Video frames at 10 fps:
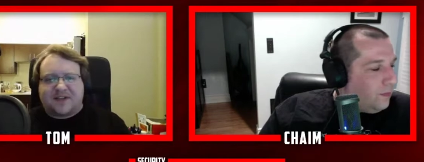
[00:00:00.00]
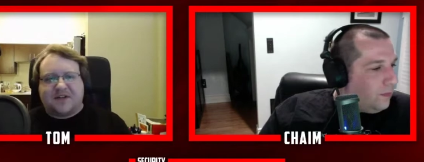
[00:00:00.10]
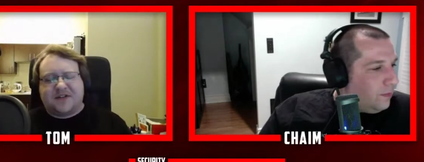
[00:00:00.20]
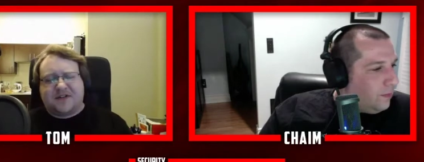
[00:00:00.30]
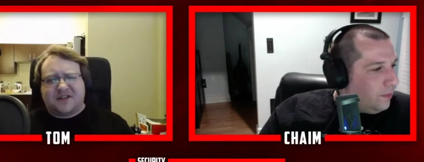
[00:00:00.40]

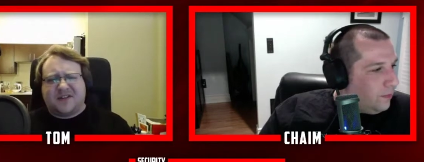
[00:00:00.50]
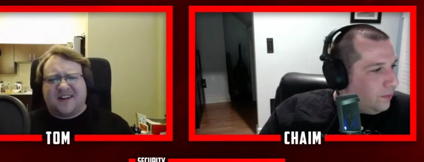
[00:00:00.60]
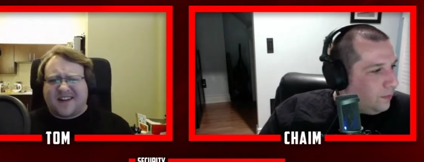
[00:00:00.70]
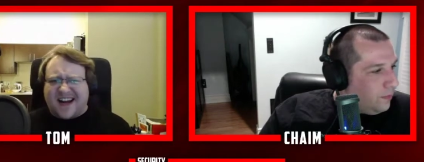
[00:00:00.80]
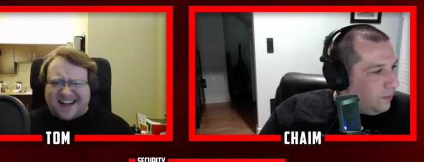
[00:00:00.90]
Speaker 1: researchers are,
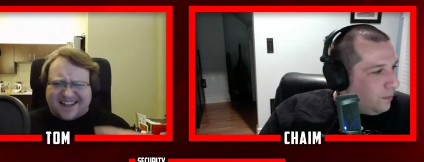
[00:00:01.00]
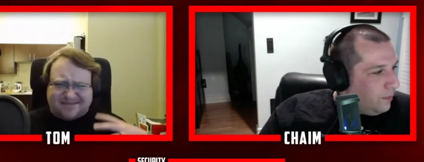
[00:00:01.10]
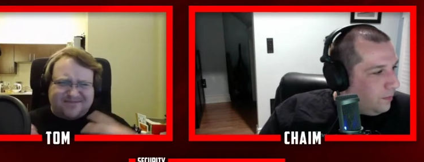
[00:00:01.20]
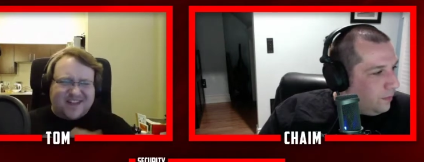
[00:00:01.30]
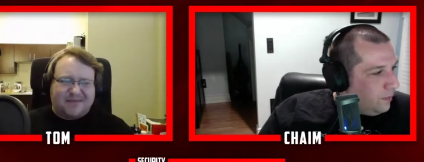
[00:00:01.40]
are kind of
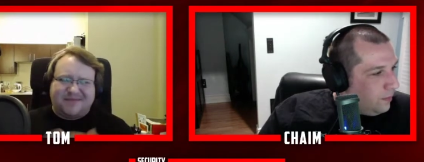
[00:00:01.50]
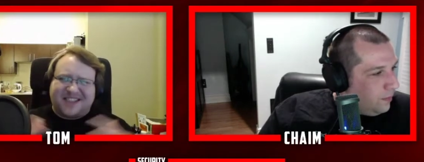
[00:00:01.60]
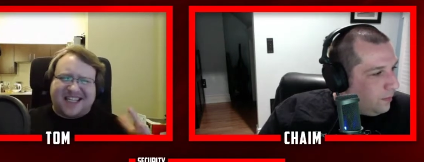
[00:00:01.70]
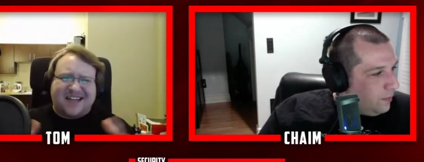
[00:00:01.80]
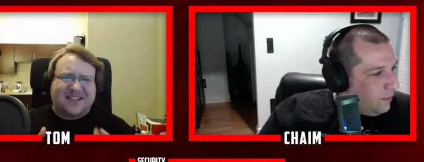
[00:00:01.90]
you know
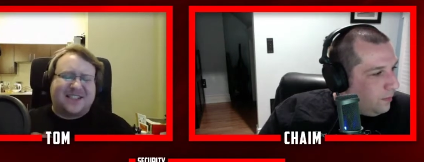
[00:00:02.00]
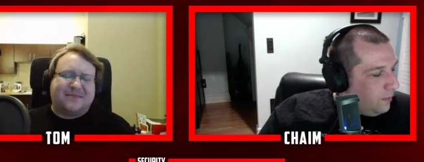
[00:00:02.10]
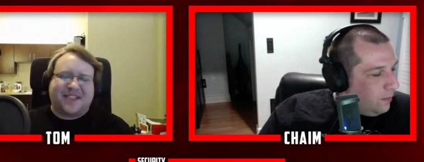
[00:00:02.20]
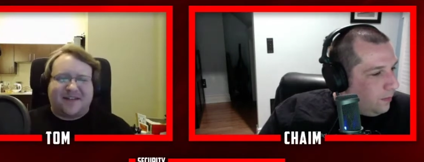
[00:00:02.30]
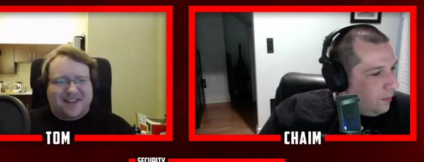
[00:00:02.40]
sitting on
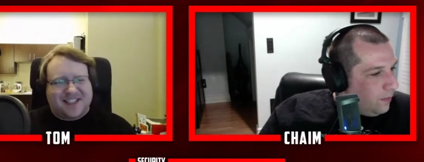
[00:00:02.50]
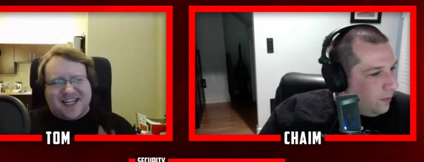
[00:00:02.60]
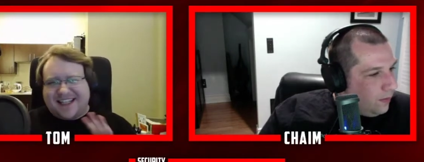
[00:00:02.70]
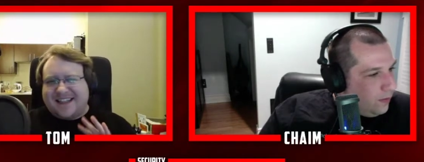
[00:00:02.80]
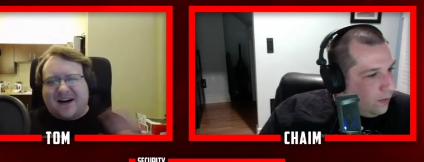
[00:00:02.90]
some stuff and
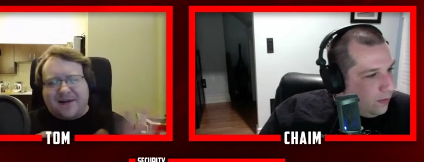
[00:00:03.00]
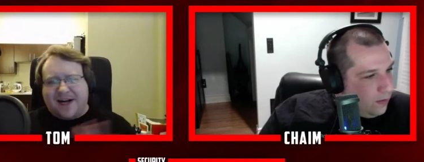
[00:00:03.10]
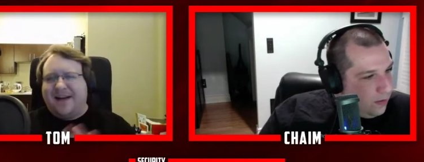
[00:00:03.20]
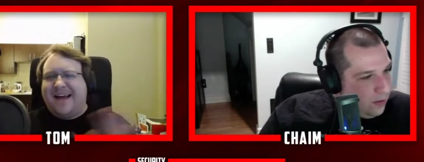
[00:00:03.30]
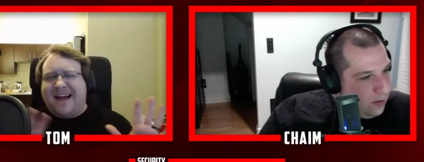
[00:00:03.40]
saying, all
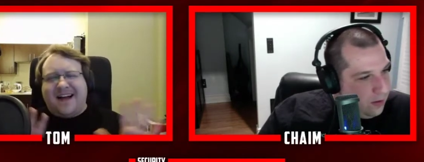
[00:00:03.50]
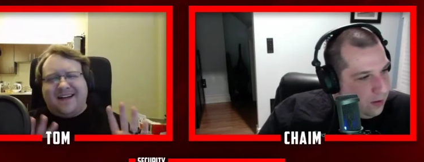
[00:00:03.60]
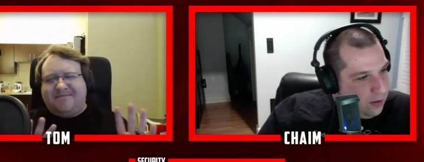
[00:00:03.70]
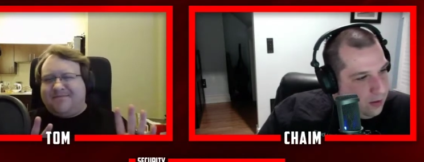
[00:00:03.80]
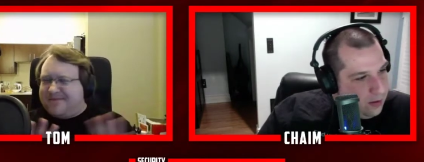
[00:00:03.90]
right,
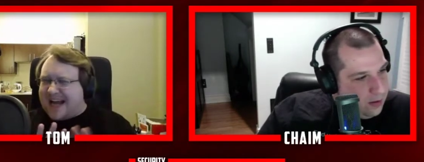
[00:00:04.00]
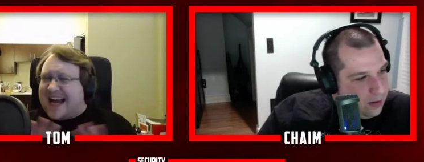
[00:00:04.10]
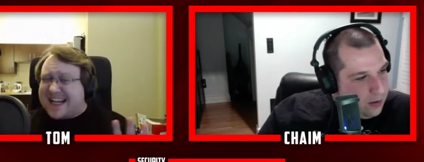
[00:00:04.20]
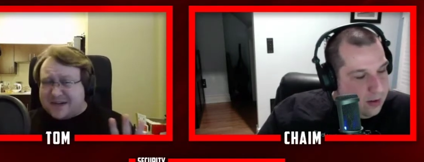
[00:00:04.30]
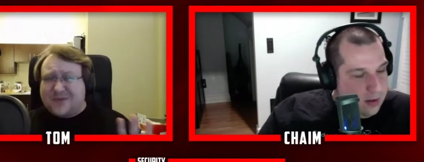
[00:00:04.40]

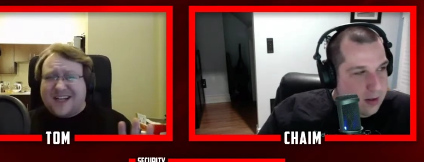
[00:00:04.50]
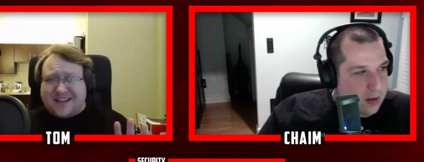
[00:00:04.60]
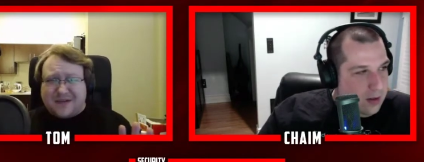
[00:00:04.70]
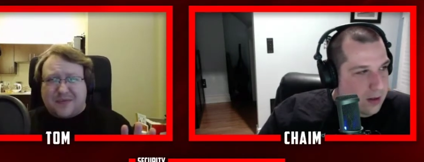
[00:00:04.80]
I can read